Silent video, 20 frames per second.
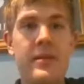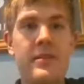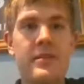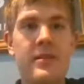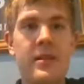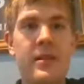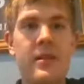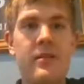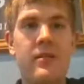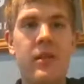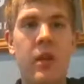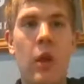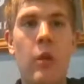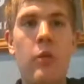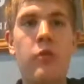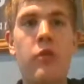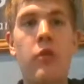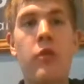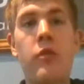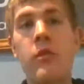to go
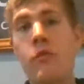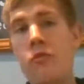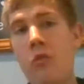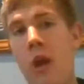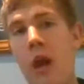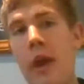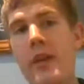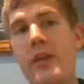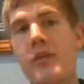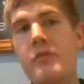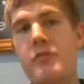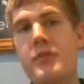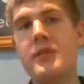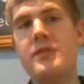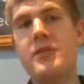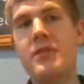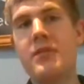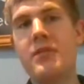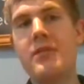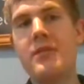and do the Ride of
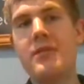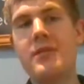Britain.